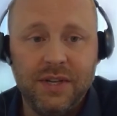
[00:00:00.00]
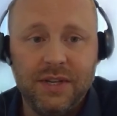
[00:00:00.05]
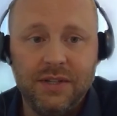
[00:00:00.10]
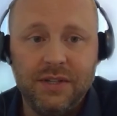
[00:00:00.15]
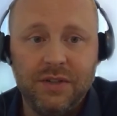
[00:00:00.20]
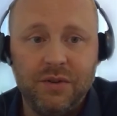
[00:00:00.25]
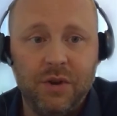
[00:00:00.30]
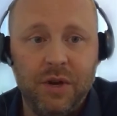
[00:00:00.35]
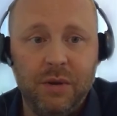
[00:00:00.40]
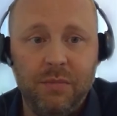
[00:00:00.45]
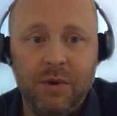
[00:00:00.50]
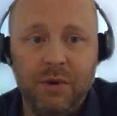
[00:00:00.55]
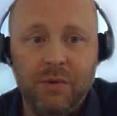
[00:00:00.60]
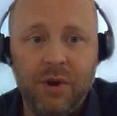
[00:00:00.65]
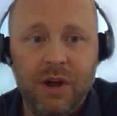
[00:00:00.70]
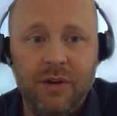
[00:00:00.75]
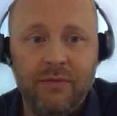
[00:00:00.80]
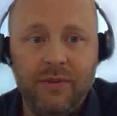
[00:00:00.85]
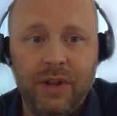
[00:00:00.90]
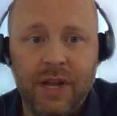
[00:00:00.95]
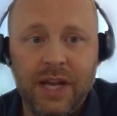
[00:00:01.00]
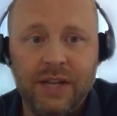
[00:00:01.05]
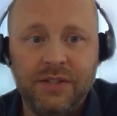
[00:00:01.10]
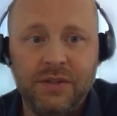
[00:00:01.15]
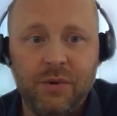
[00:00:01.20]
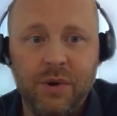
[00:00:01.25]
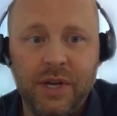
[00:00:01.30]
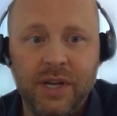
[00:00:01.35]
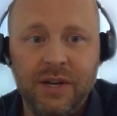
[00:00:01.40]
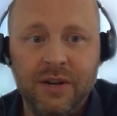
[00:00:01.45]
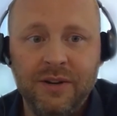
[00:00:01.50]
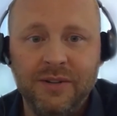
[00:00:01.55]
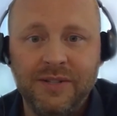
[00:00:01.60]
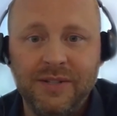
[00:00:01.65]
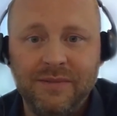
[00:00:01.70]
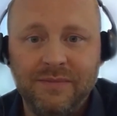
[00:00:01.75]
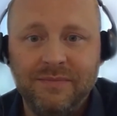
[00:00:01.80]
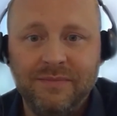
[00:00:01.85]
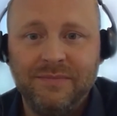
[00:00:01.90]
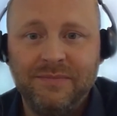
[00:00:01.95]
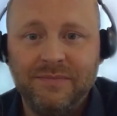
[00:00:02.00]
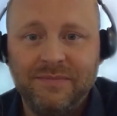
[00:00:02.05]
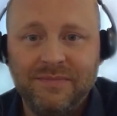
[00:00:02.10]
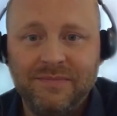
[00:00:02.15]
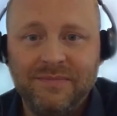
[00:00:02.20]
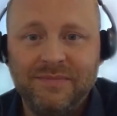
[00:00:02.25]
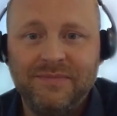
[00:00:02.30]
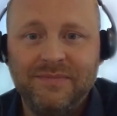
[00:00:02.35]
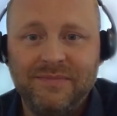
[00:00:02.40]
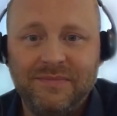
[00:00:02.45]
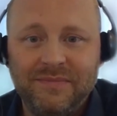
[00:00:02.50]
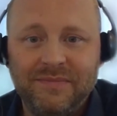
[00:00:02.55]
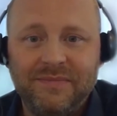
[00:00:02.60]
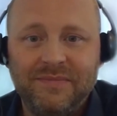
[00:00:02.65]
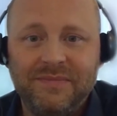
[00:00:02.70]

it's treated me well for the last 20 years yeah it's